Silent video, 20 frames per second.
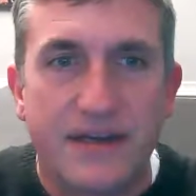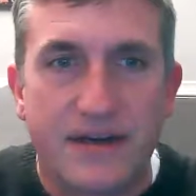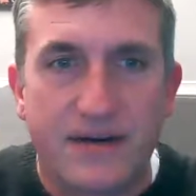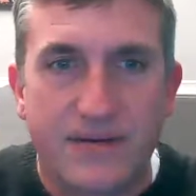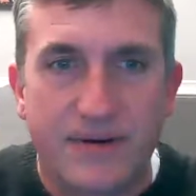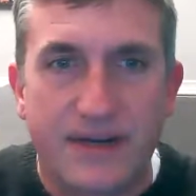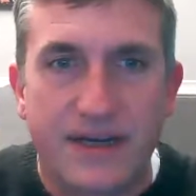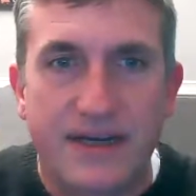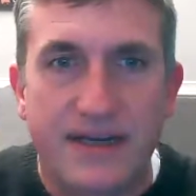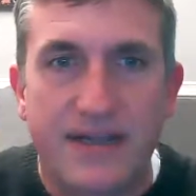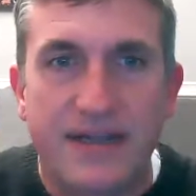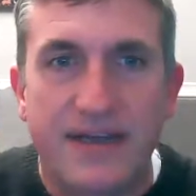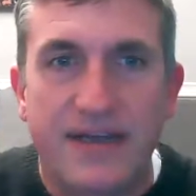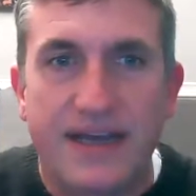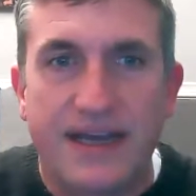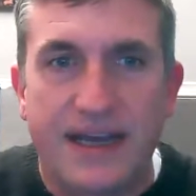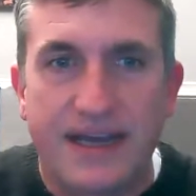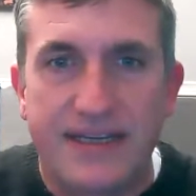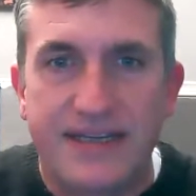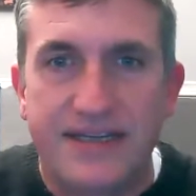right?
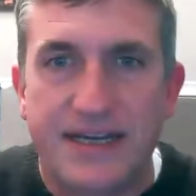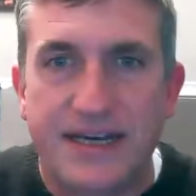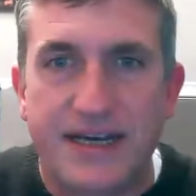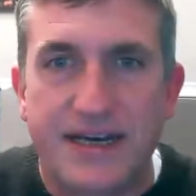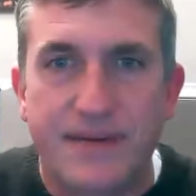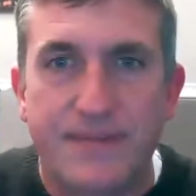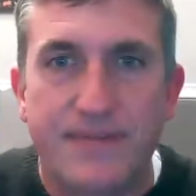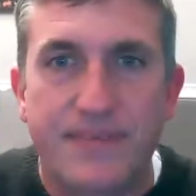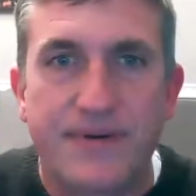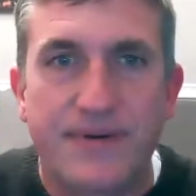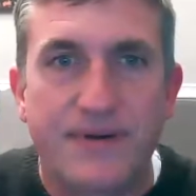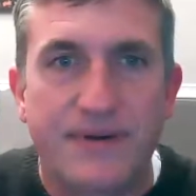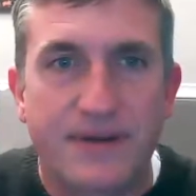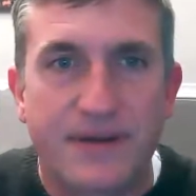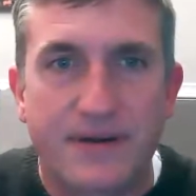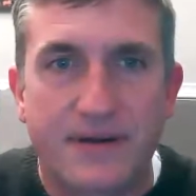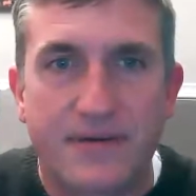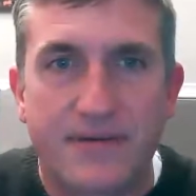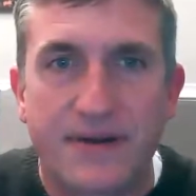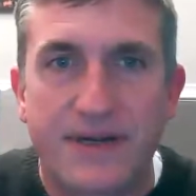And type,
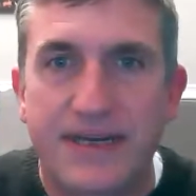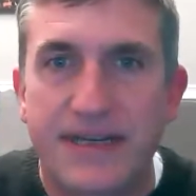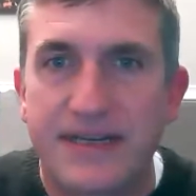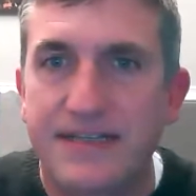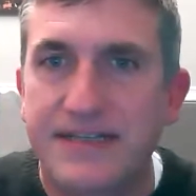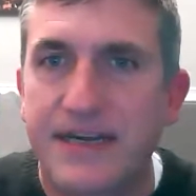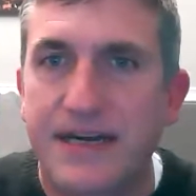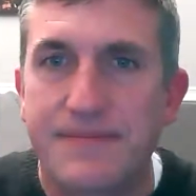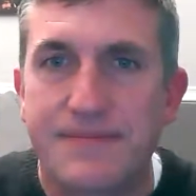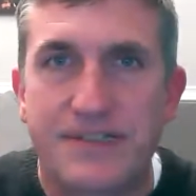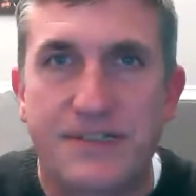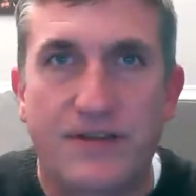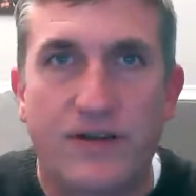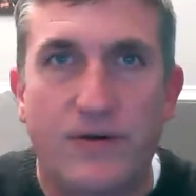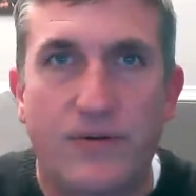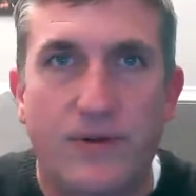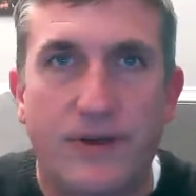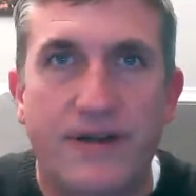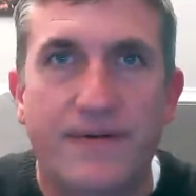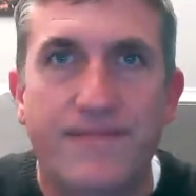right? And type
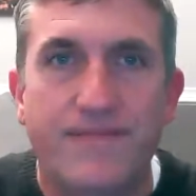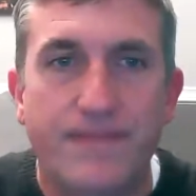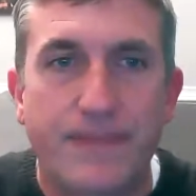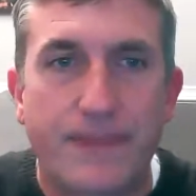slowly.